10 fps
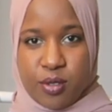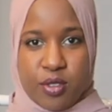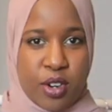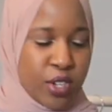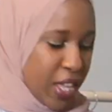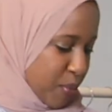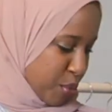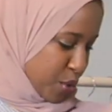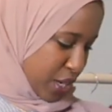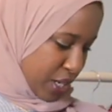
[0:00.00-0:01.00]
Very like
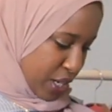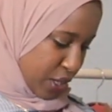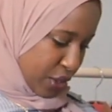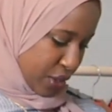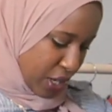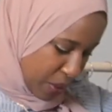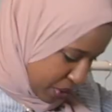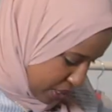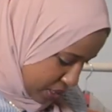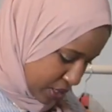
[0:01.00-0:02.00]
pretty color. I
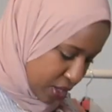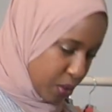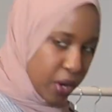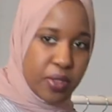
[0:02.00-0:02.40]
wouldn't necessarily wear